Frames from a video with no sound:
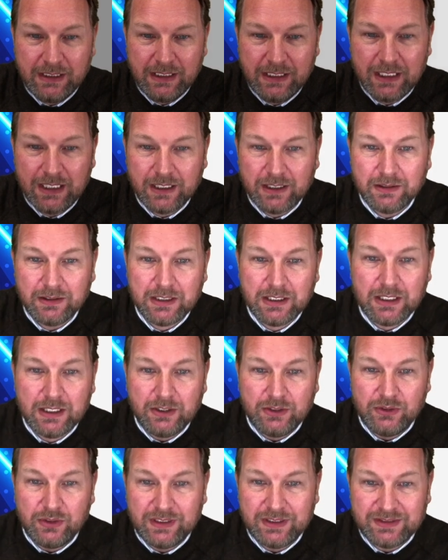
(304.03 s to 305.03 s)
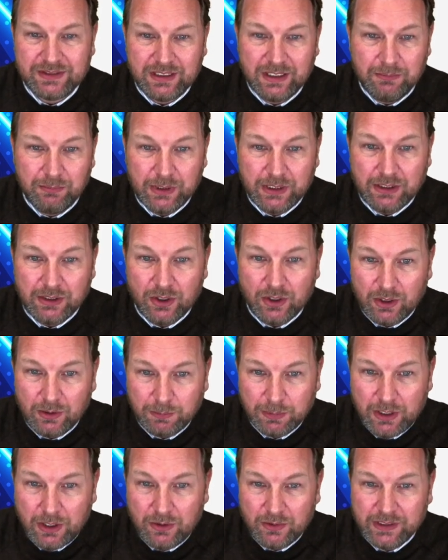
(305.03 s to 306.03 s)
here. You can simply
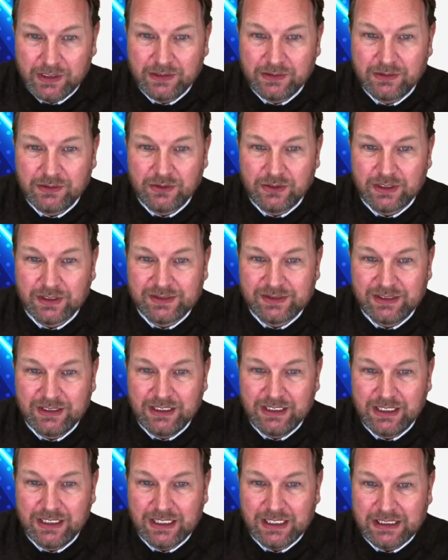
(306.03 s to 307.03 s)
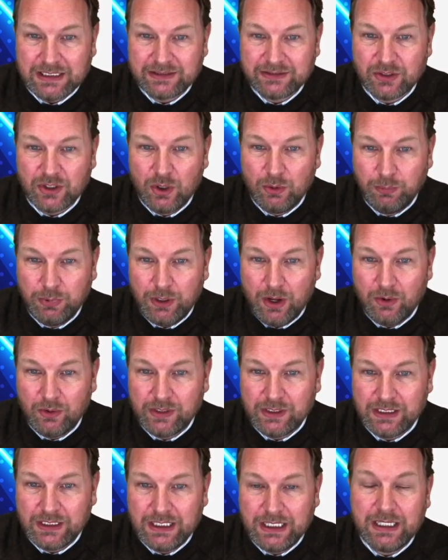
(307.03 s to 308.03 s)
upload it. You can see here it's
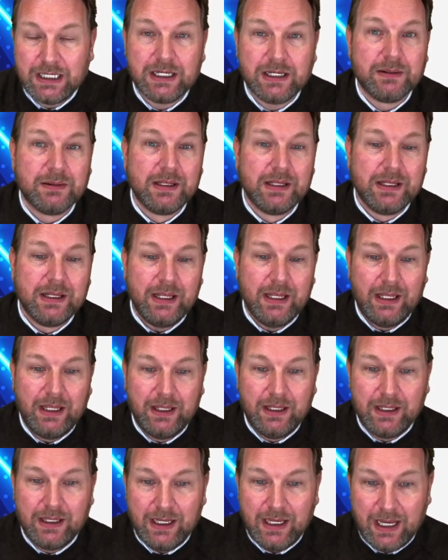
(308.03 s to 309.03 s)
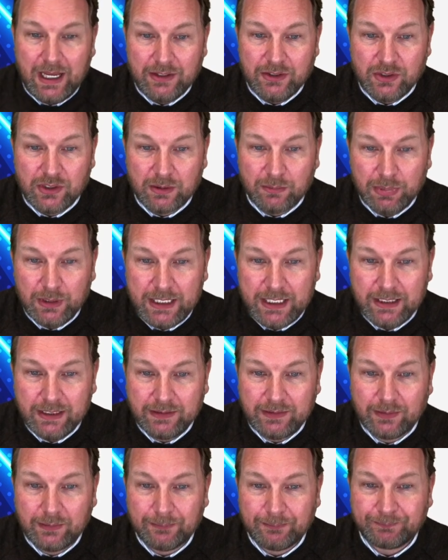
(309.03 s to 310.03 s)
uploading here and you can play
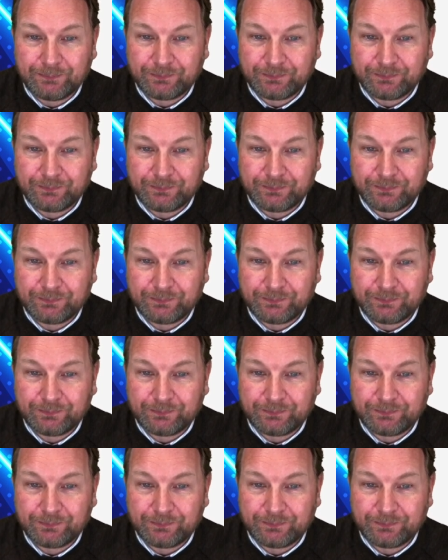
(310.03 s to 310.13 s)
it.